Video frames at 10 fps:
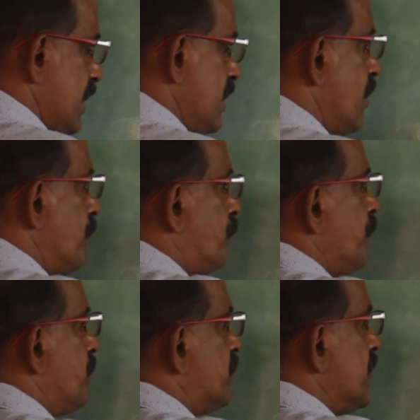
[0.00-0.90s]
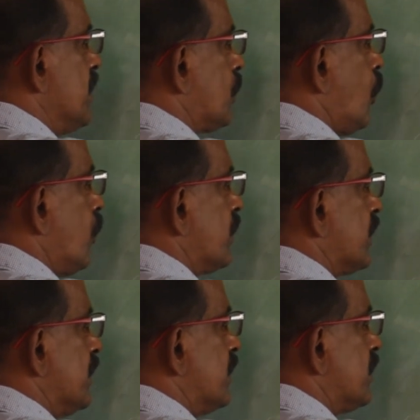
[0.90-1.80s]
M15
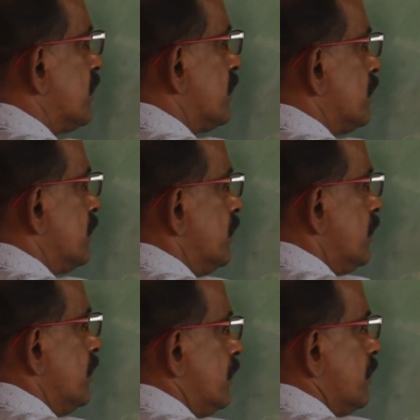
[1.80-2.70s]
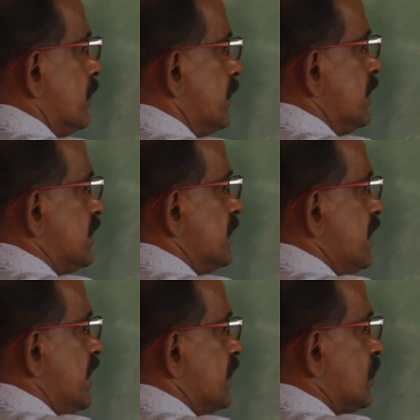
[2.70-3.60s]
concrete.
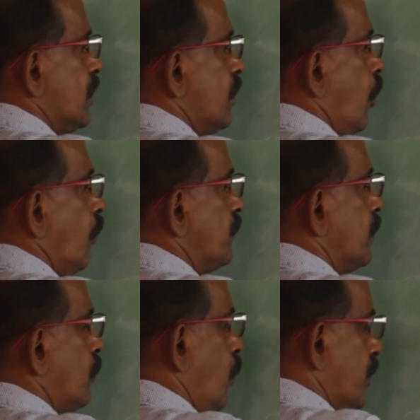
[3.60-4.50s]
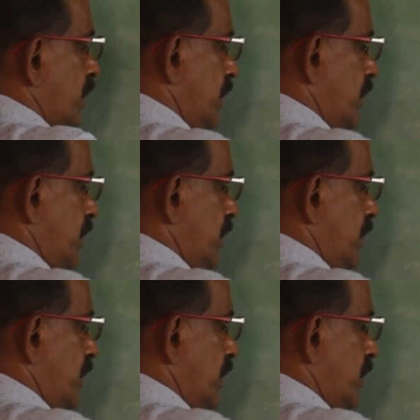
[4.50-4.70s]
Designation of the concrete,